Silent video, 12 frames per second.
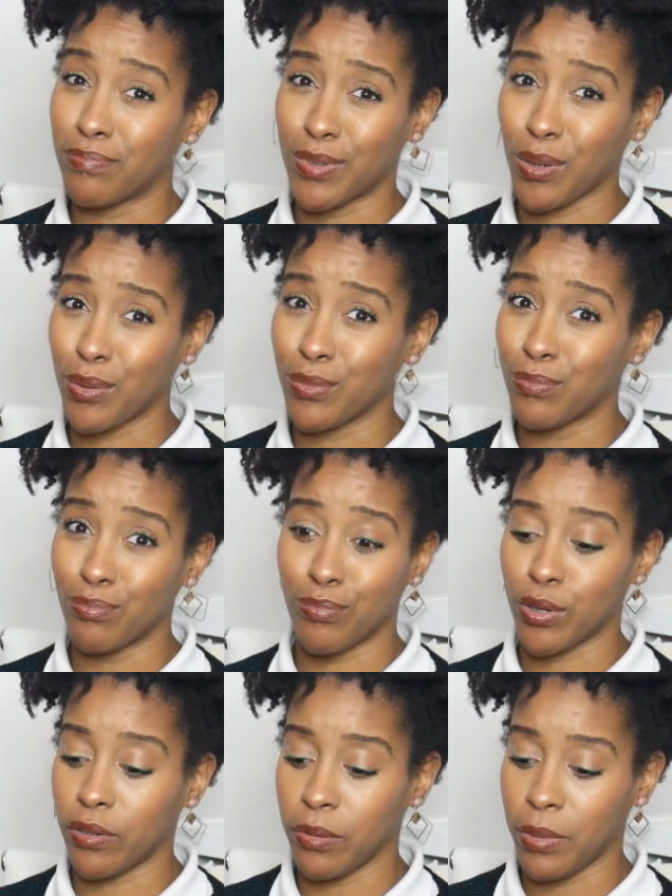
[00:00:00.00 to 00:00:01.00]
so
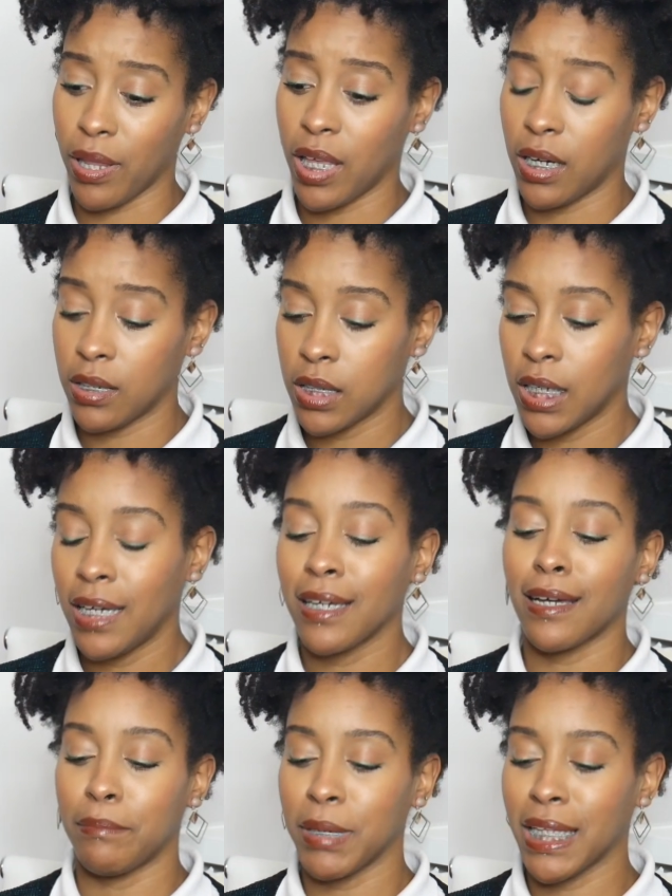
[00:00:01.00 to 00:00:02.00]
sorry about that
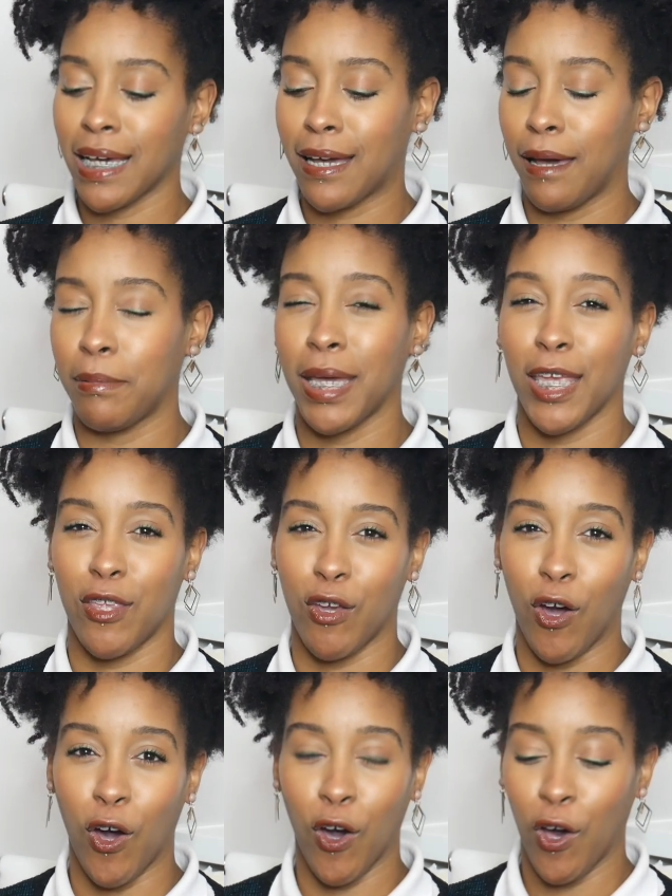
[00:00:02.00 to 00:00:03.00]
camila
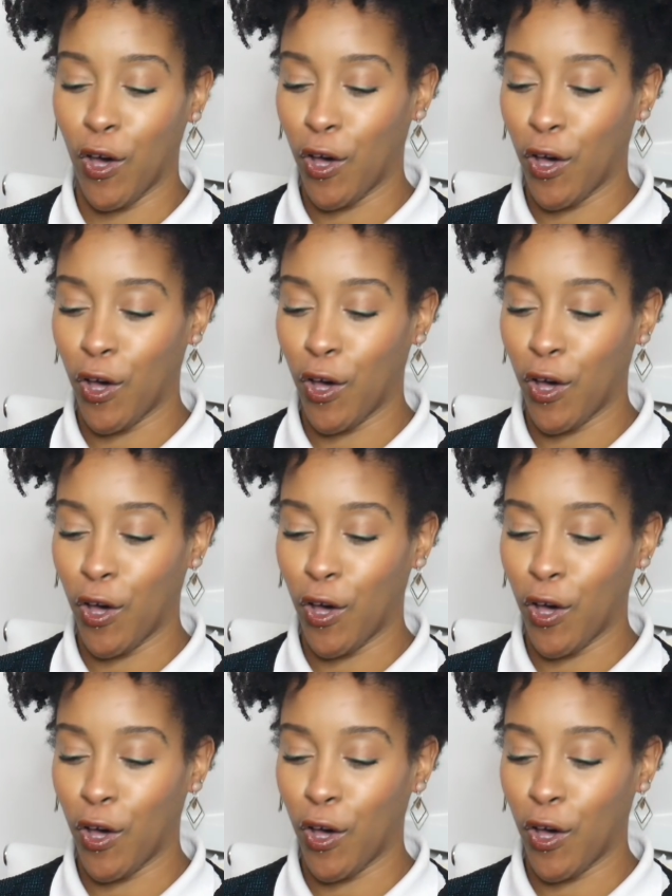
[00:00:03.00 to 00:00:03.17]
cabello